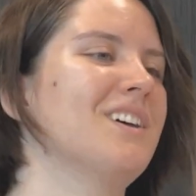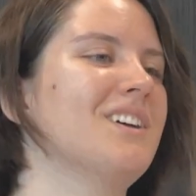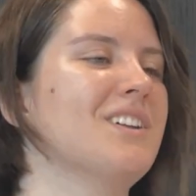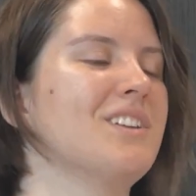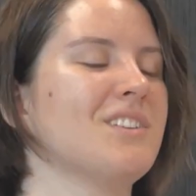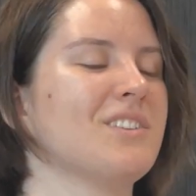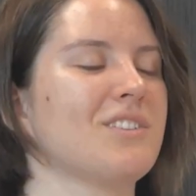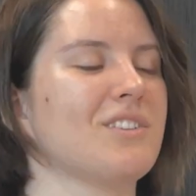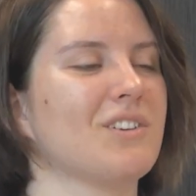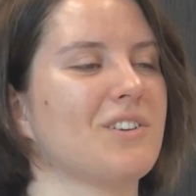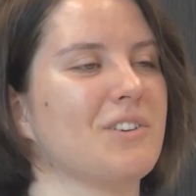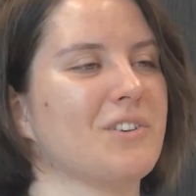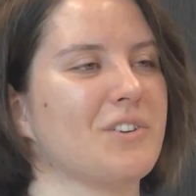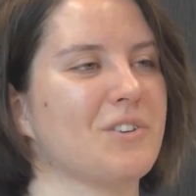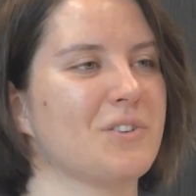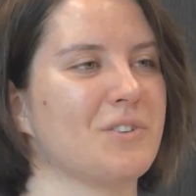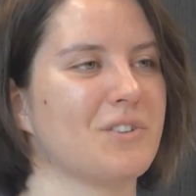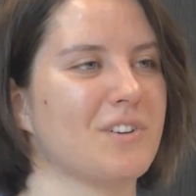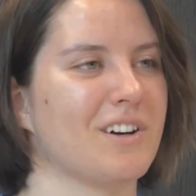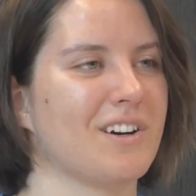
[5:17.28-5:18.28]

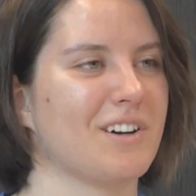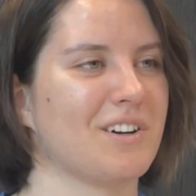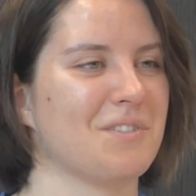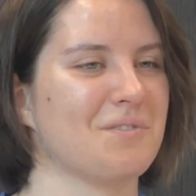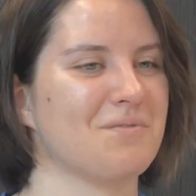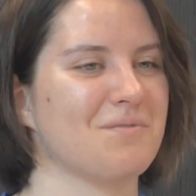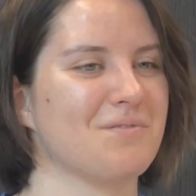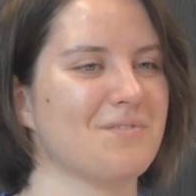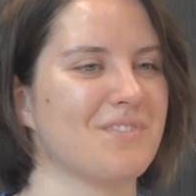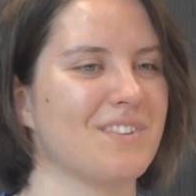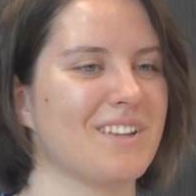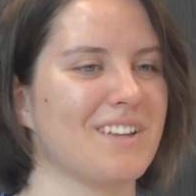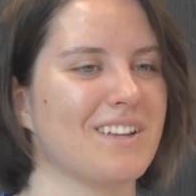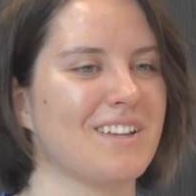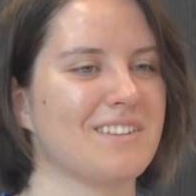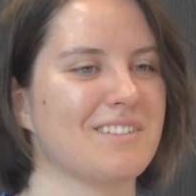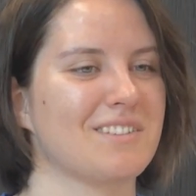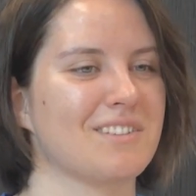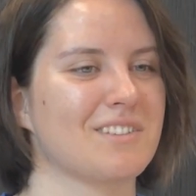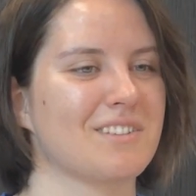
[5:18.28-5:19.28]
So
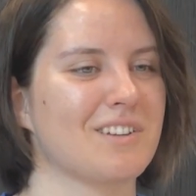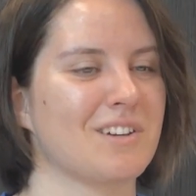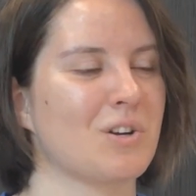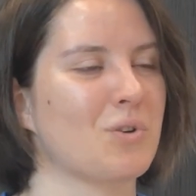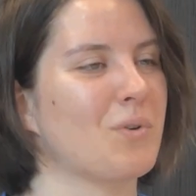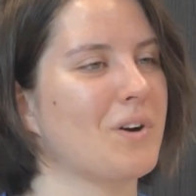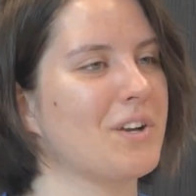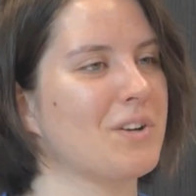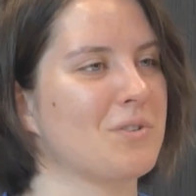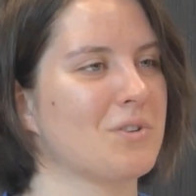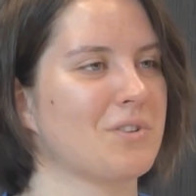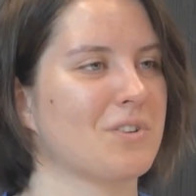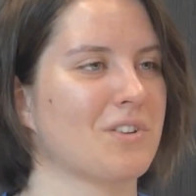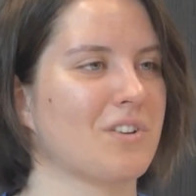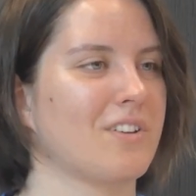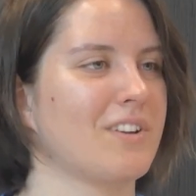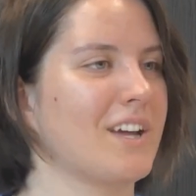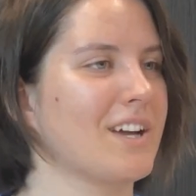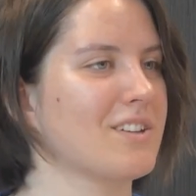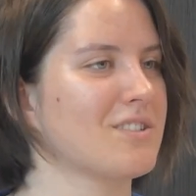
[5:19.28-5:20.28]
it's a quite good
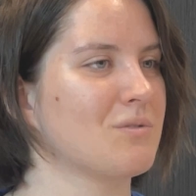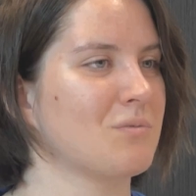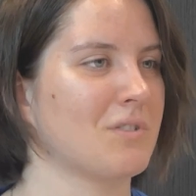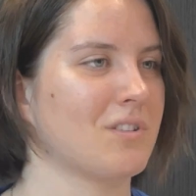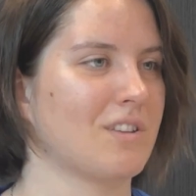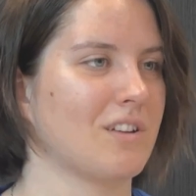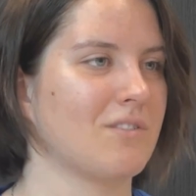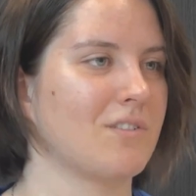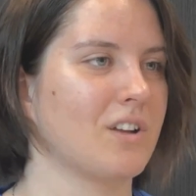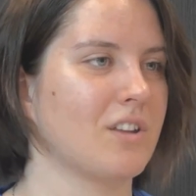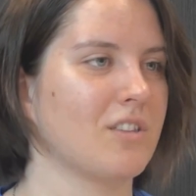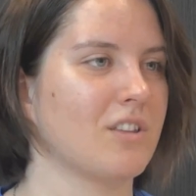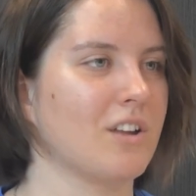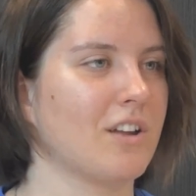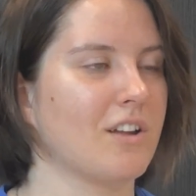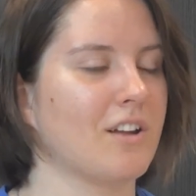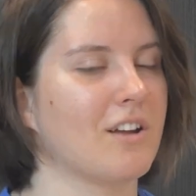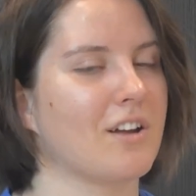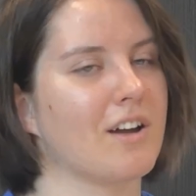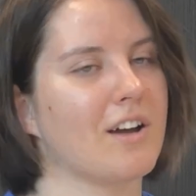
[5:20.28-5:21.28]
connection with
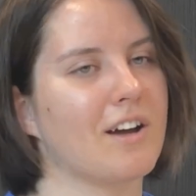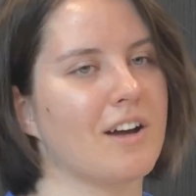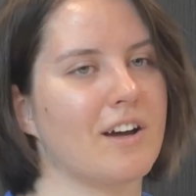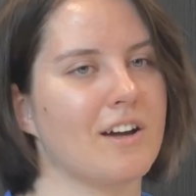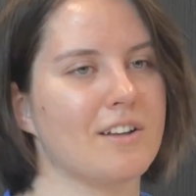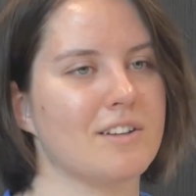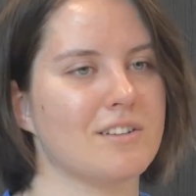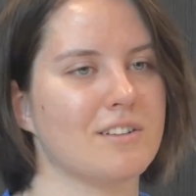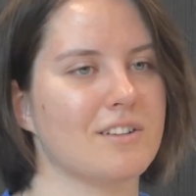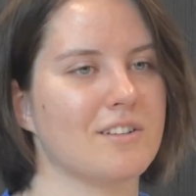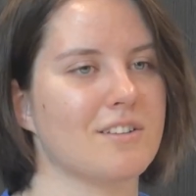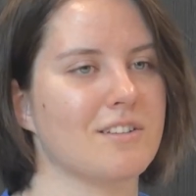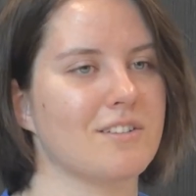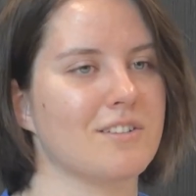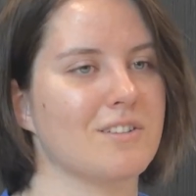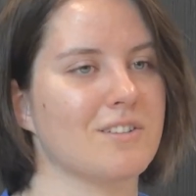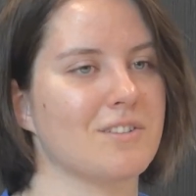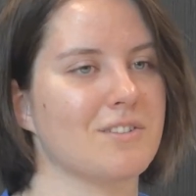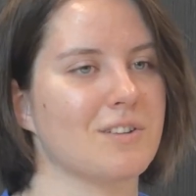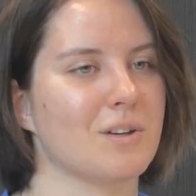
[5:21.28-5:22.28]
everything. And
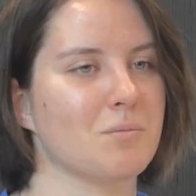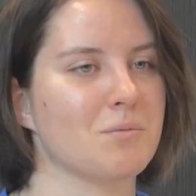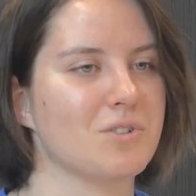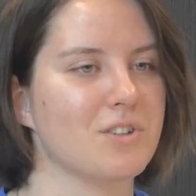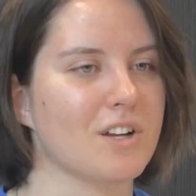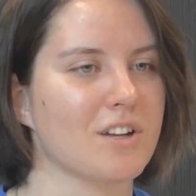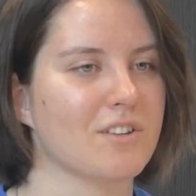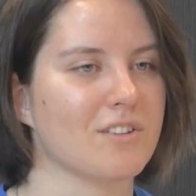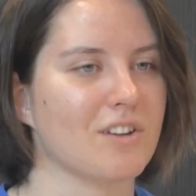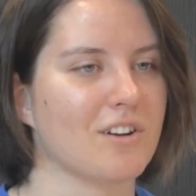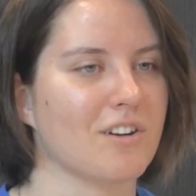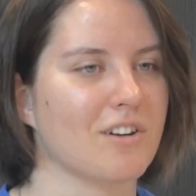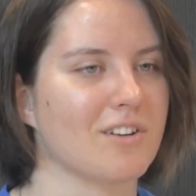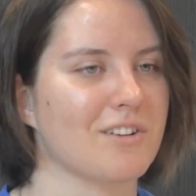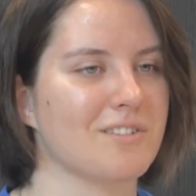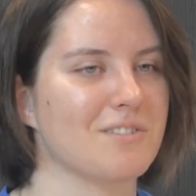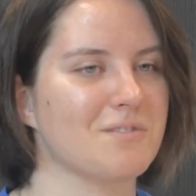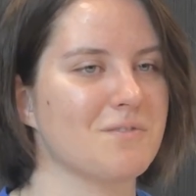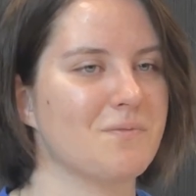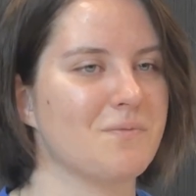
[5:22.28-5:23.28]
the subjects
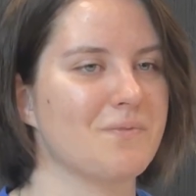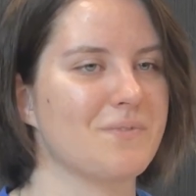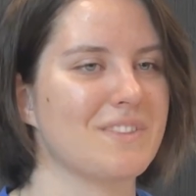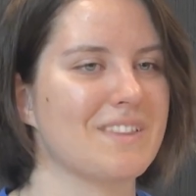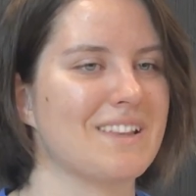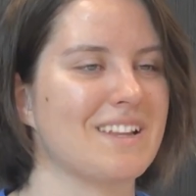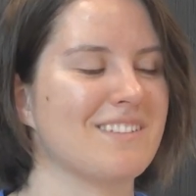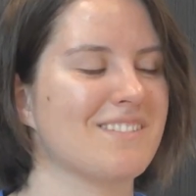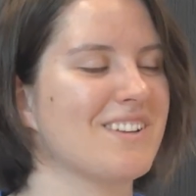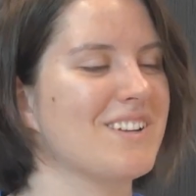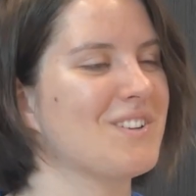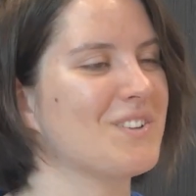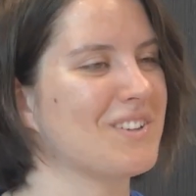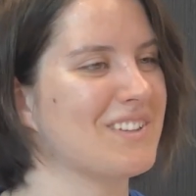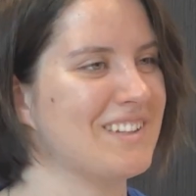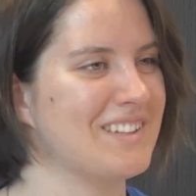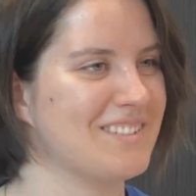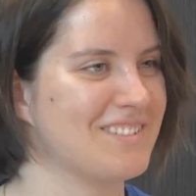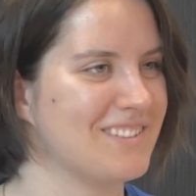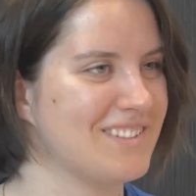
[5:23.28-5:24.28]
are, let's say, not
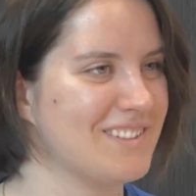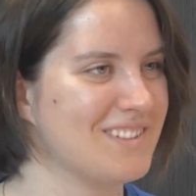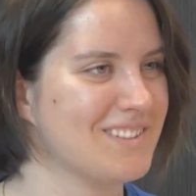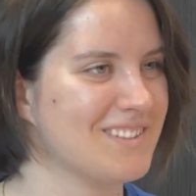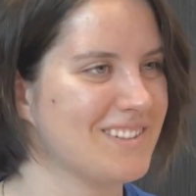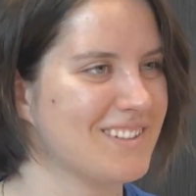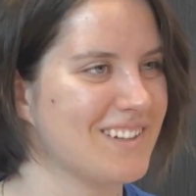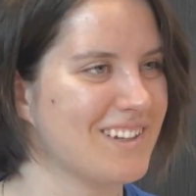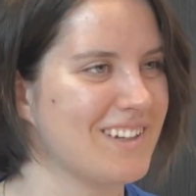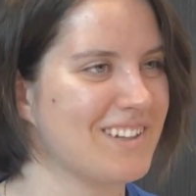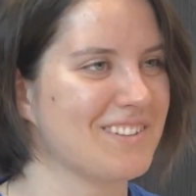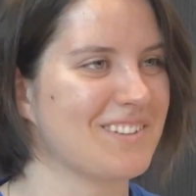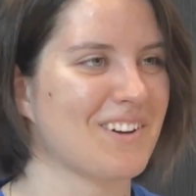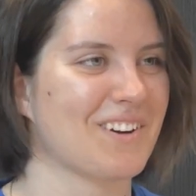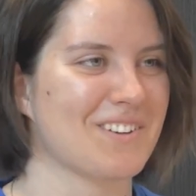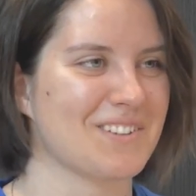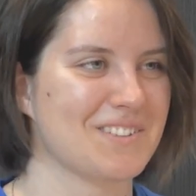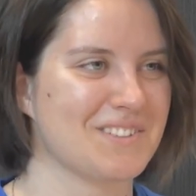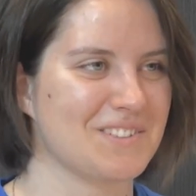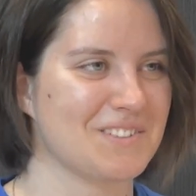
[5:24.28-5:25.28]
easy. It's
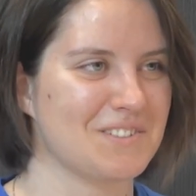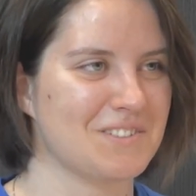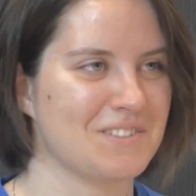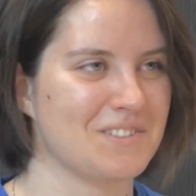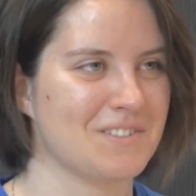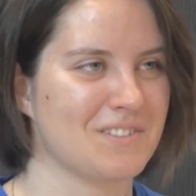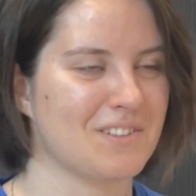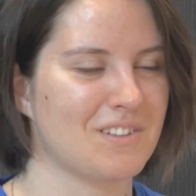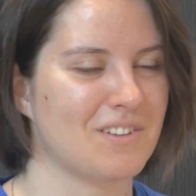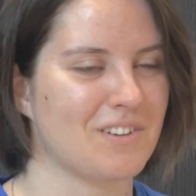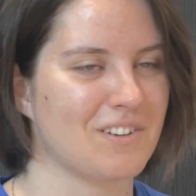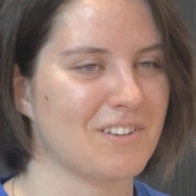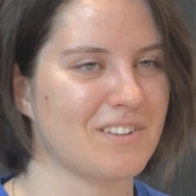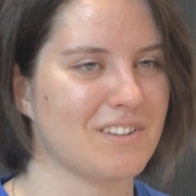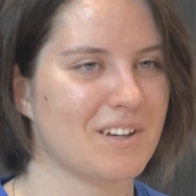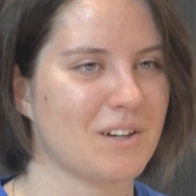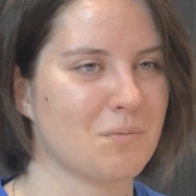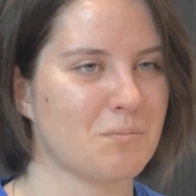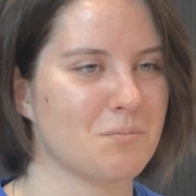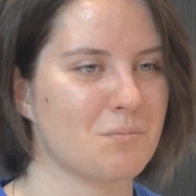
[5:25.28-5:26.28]
hard to learn
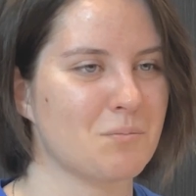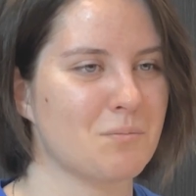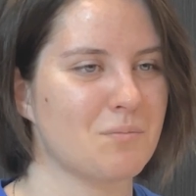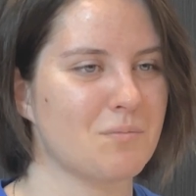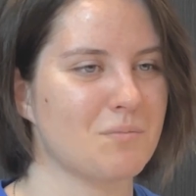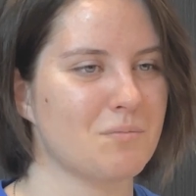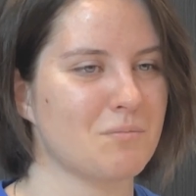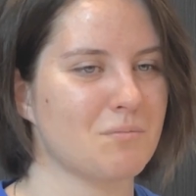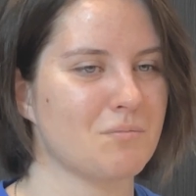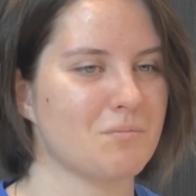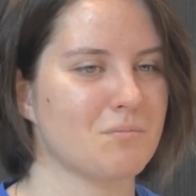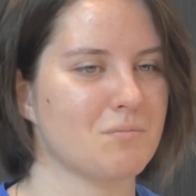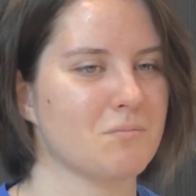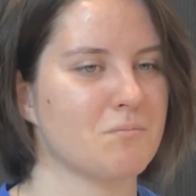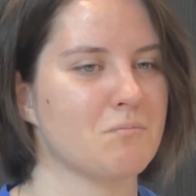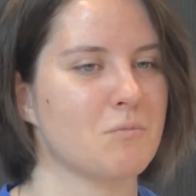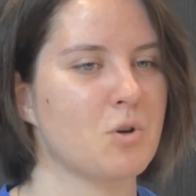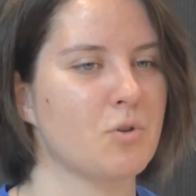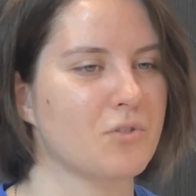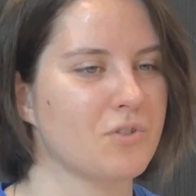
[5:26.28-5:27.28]
them,
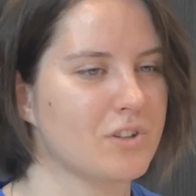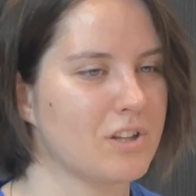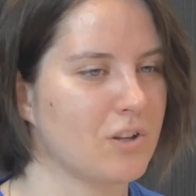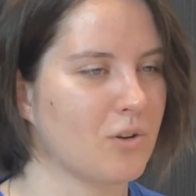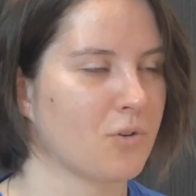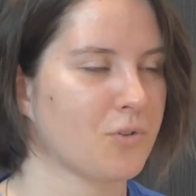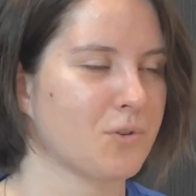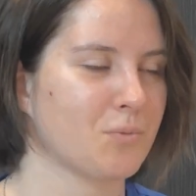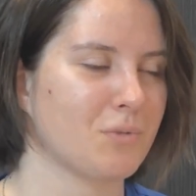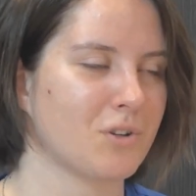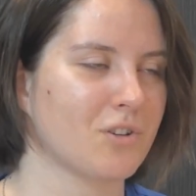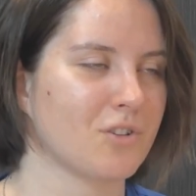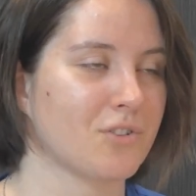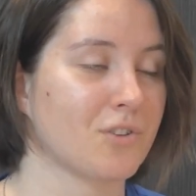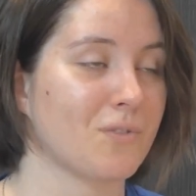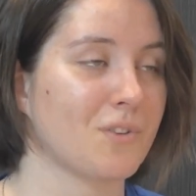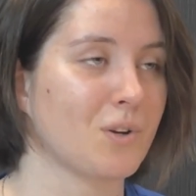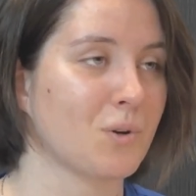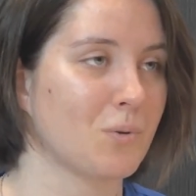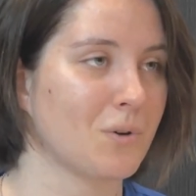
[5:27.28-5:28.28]
mostly also because
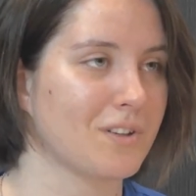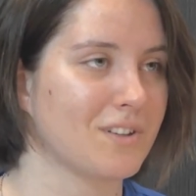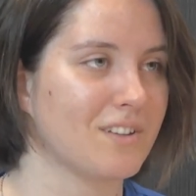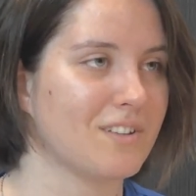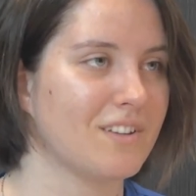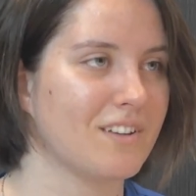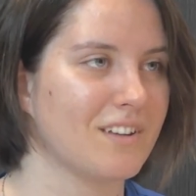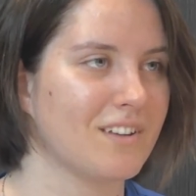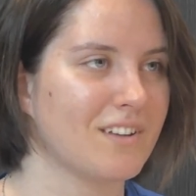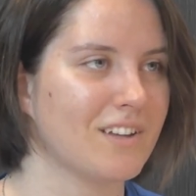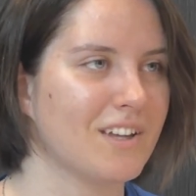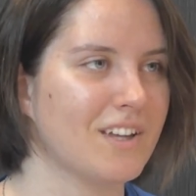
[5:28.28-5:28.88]
of the quantity.